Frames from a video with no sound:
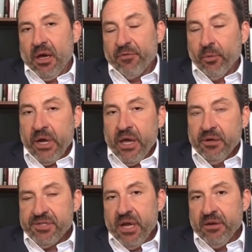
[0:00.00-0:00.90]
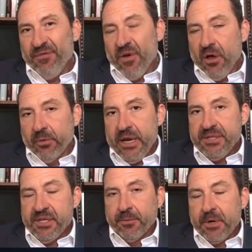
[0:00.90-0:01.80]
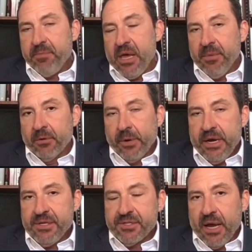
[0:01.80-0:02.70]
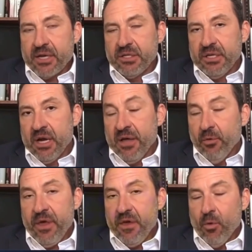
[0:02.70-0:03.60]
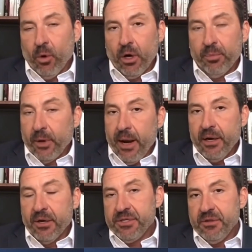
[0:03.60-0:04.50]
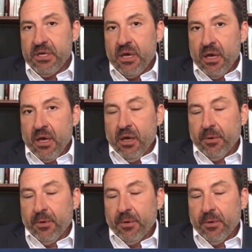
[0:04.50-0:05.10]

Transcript: from what I understand, default rates and repayment rates are actually not the way they were prior to the